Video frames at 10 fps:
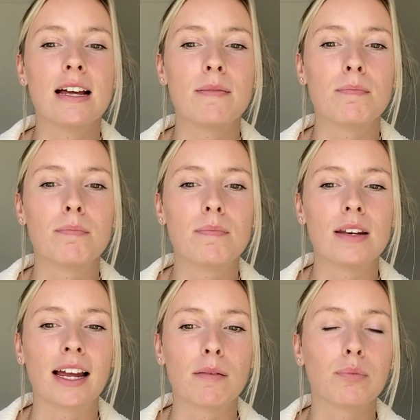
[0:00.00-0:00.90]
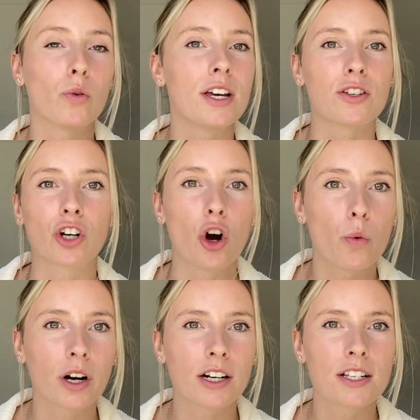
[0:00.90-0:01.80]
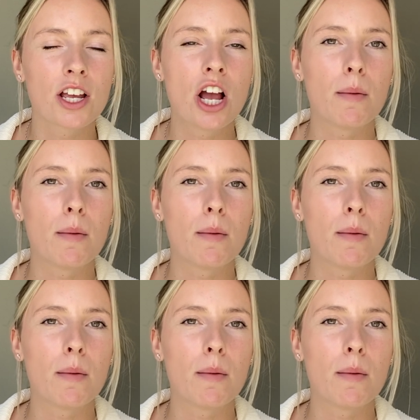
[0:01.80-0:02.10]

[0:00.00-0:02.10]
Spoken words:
in like employees or co-workers,